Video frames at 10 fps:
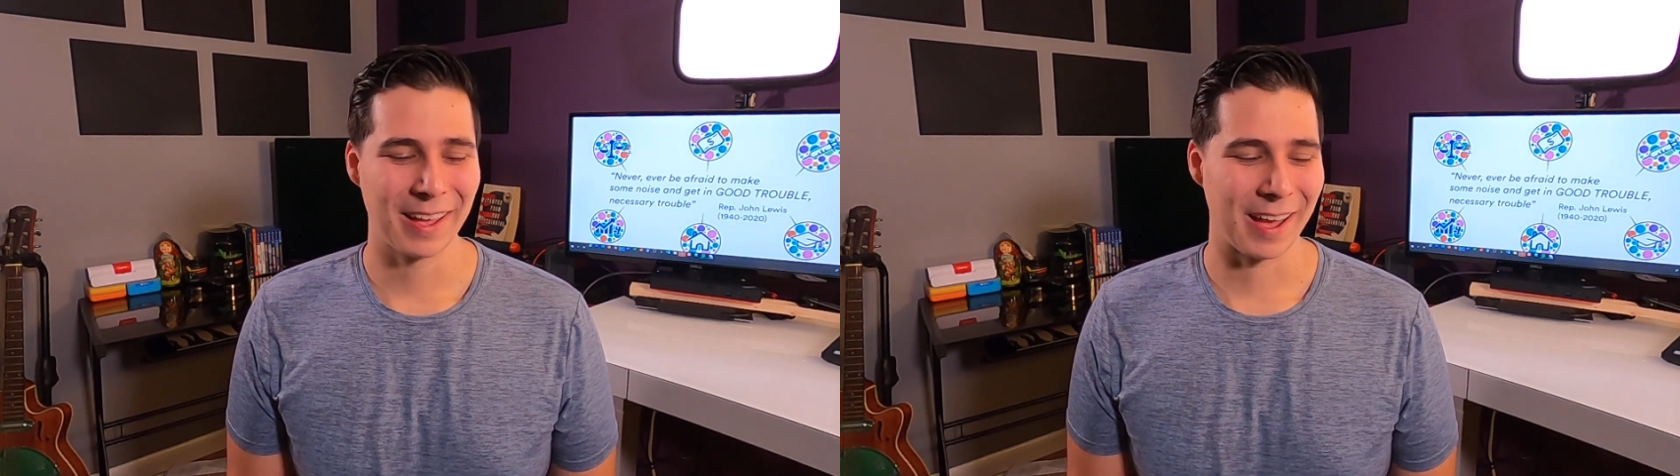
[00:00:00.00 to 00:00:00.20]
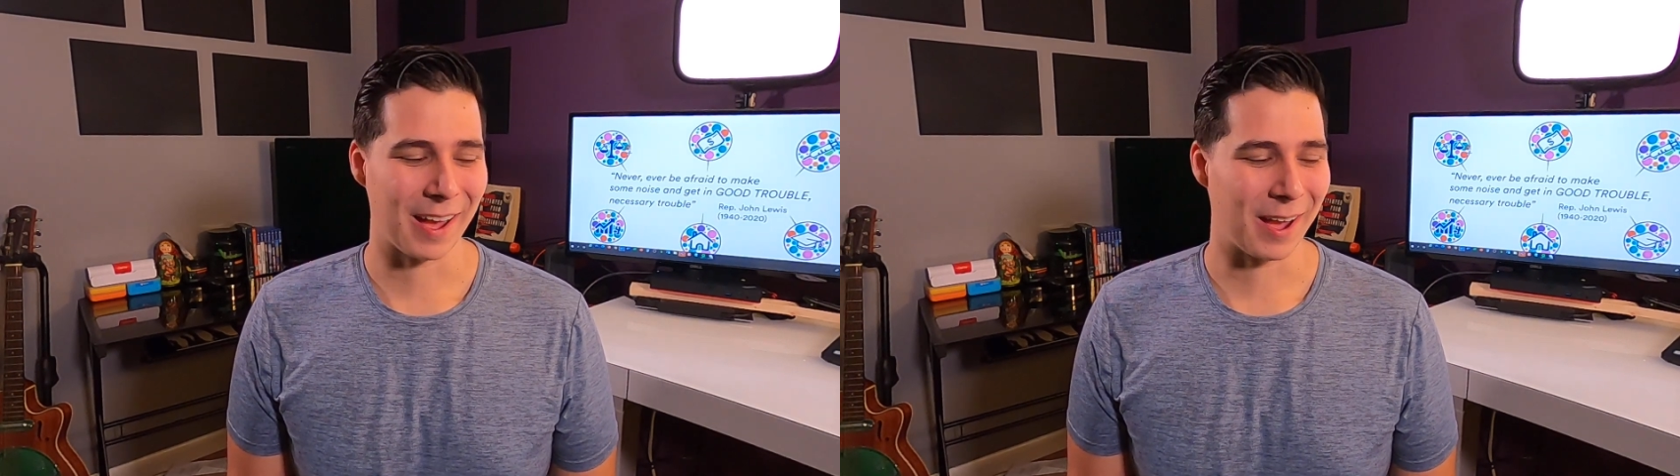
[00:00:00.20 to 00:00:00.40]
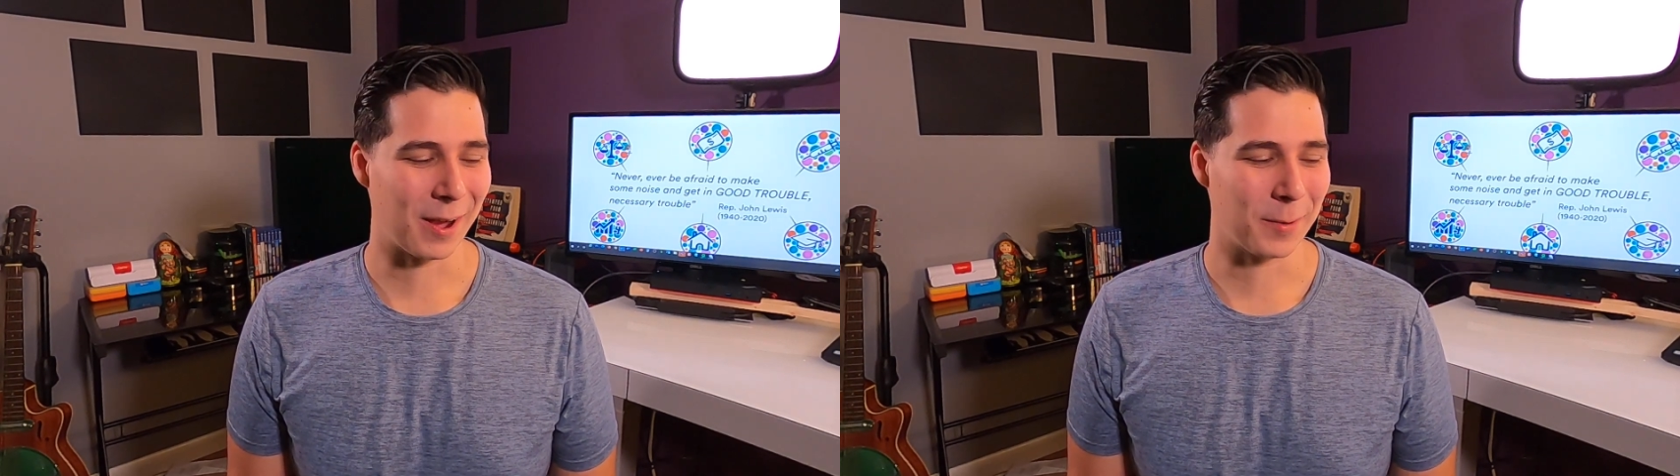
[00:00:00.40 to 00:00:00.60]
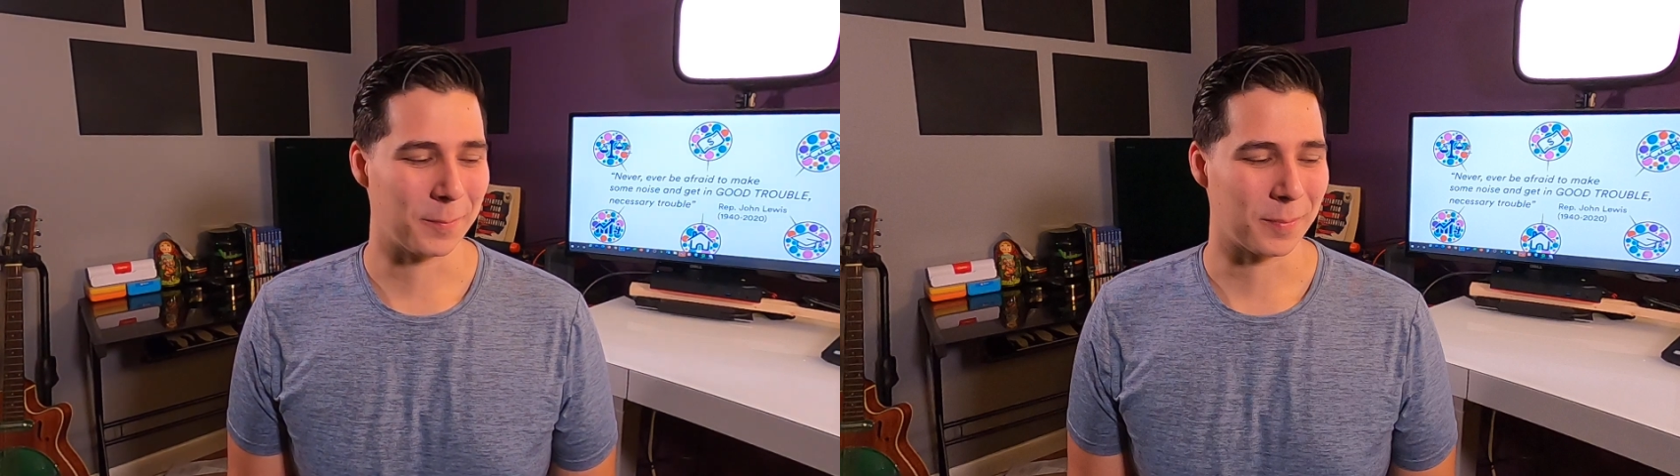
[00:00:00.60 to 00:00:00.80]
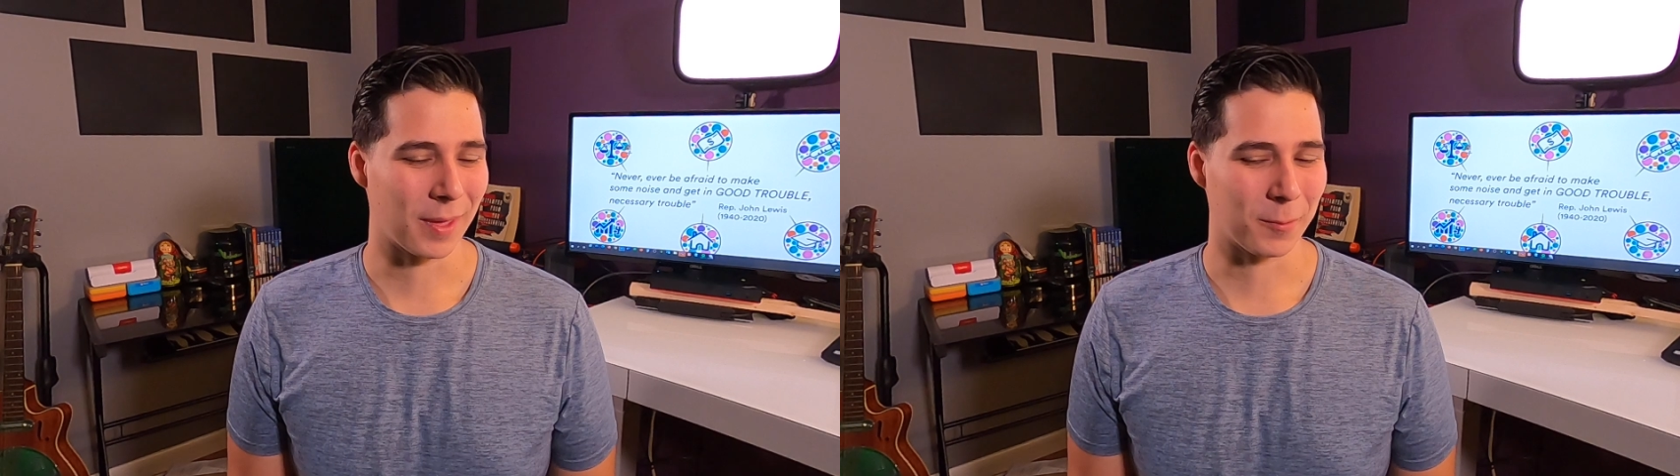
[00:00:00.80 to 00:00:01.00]

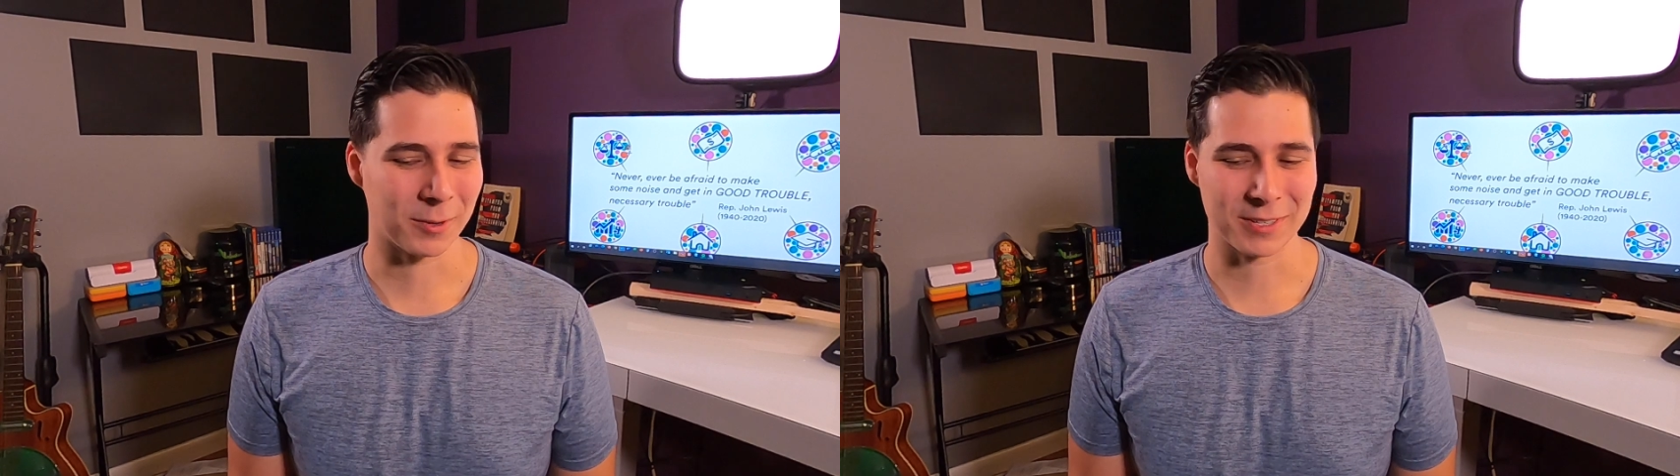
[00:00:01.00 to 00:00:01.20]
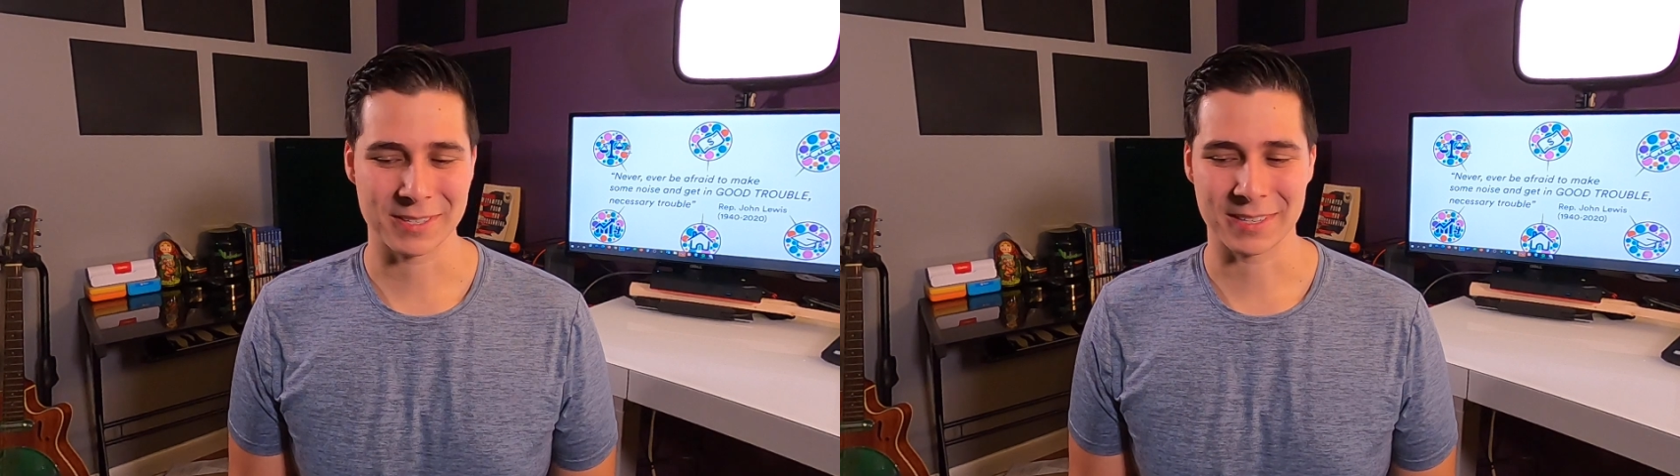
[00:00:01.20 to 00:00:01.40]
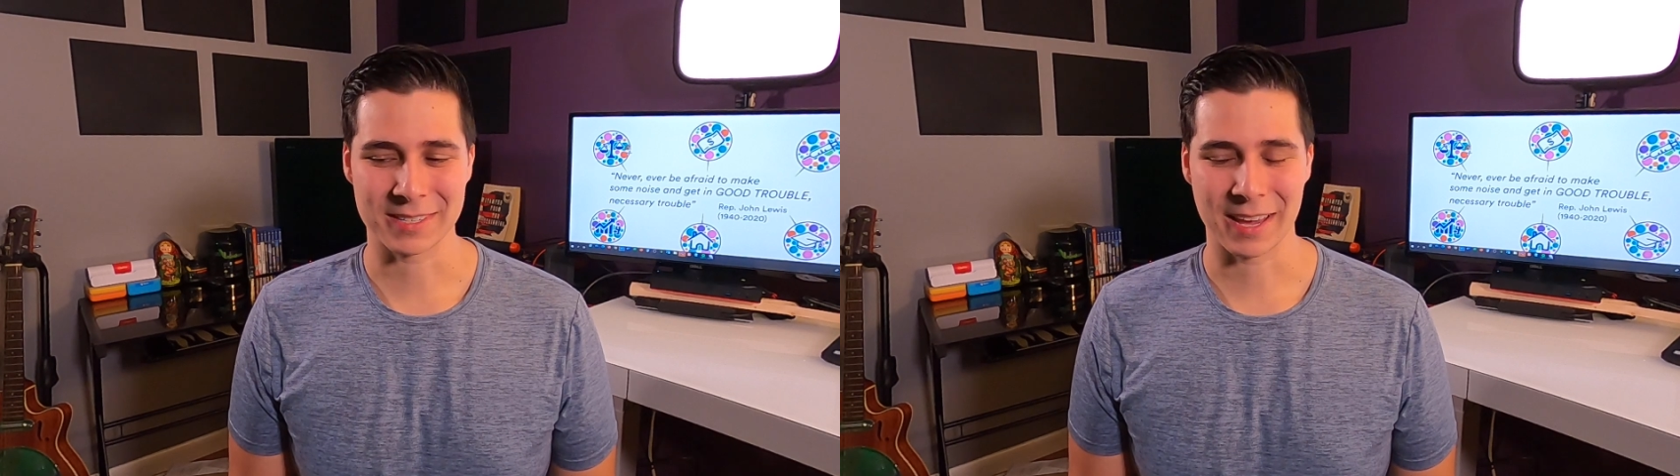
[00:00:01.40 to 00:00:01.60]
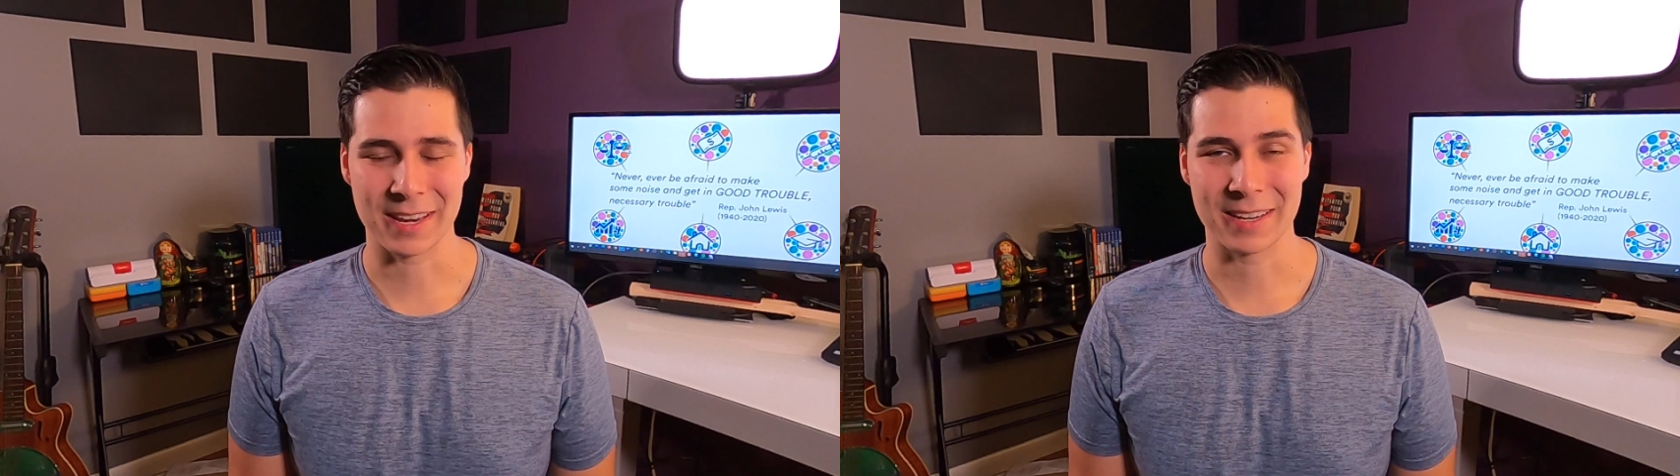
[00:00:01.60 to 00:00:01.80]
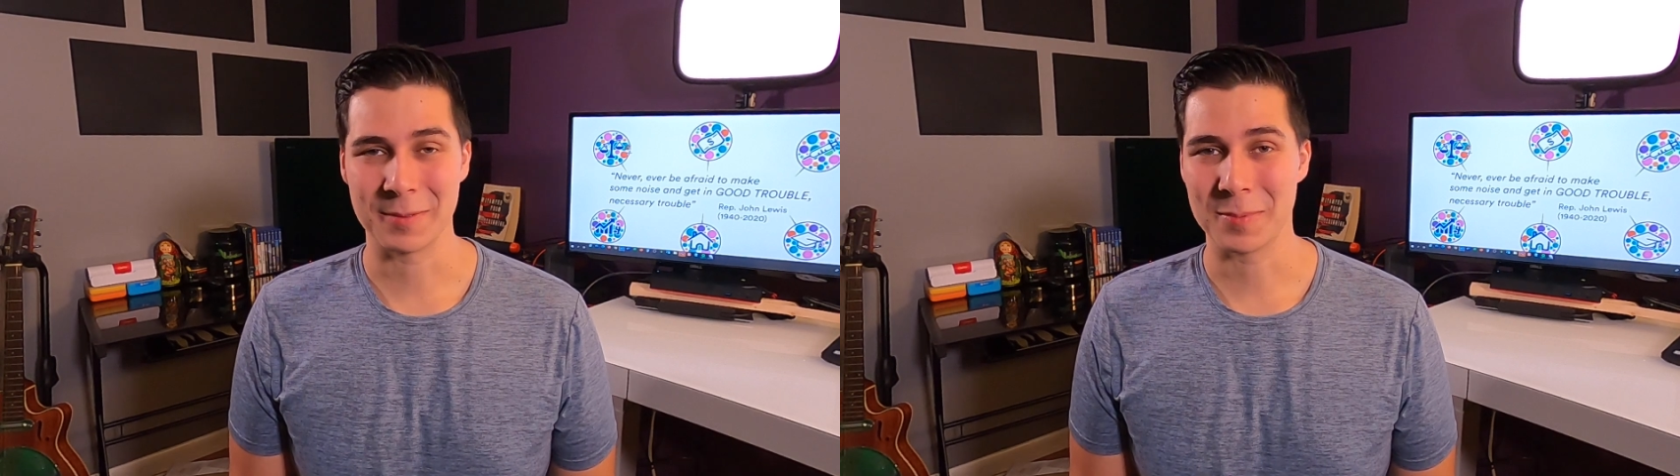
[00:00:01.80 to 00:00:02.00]
and we're just
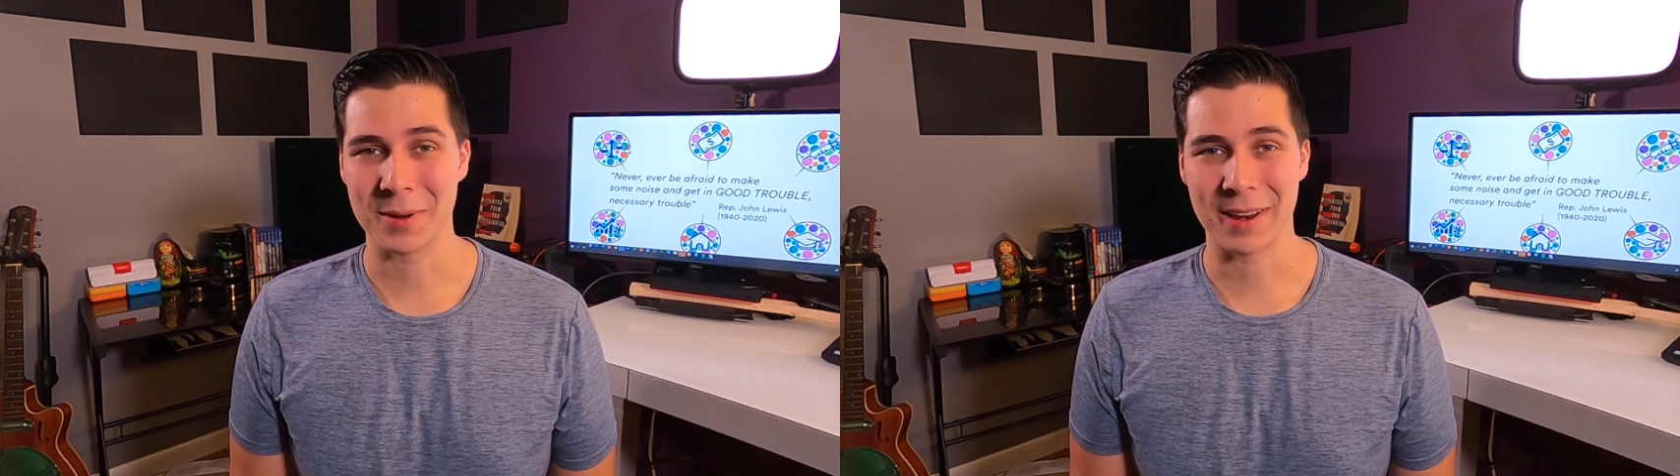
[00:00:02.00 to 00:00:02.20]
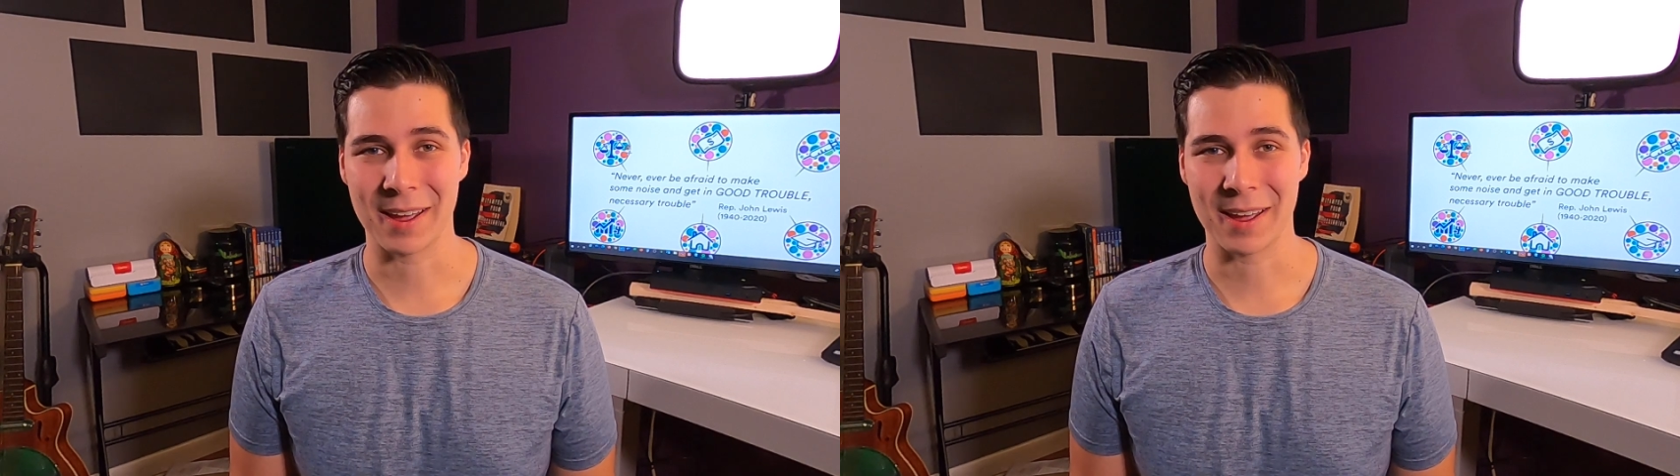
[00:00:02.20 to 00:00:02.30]
excited to put